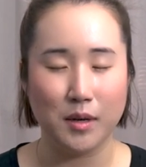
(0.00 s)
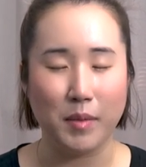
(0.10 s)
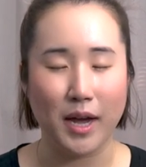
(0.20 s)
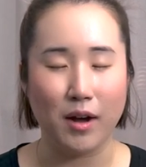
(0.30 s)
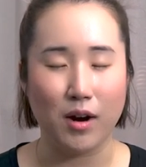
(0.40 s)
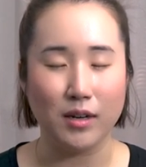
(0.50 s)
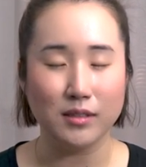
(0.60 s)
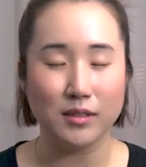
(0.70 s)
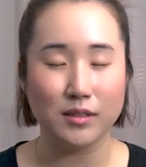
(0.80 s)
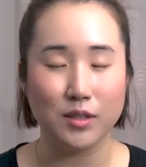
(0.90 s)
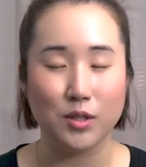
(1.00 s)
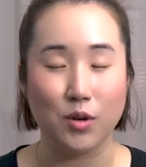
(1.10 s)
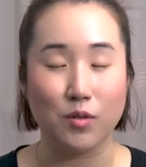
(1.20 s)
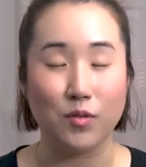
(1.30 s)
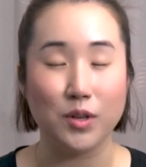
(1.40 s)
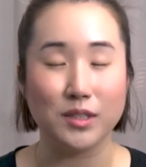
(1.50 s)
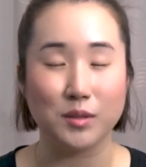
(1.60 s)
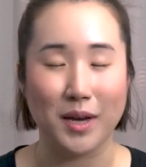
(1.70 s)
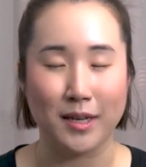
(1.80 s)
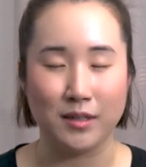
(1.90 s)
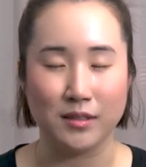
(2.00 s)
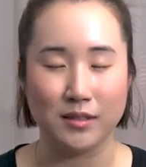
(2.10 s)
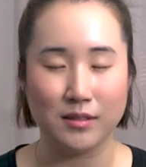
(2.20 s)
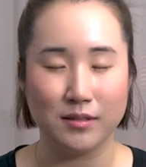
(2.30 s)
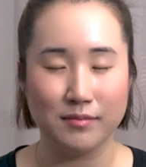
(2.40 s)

My heart, your voice matters.